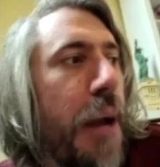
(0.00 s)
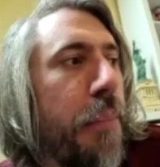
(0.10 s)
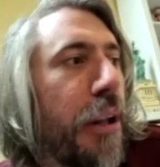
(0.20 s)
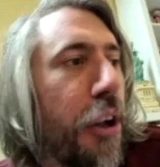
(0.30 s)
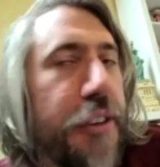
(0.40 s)
a
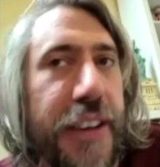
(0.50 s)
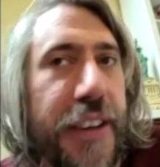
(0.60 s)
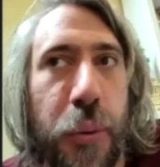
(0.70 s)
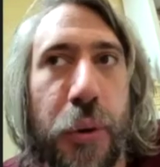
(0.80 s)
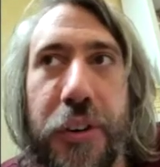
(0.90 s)
lot of it
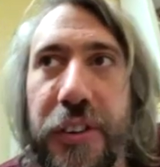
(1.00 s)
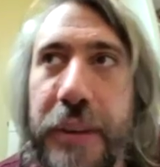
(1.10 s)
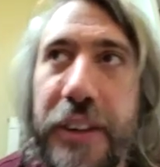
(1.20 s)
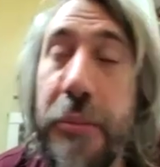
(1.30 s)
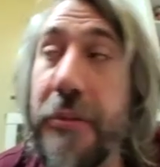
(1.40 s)
to autism. I
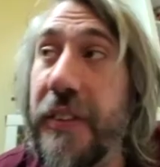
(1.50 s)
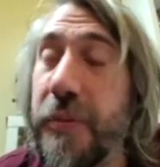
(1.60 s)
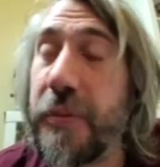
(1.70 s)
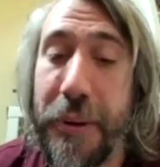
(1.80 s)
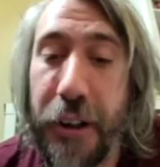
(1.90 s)
mean, some of it's
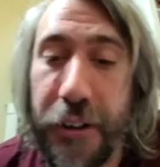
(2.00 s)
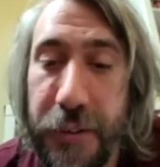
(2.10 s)
probably not.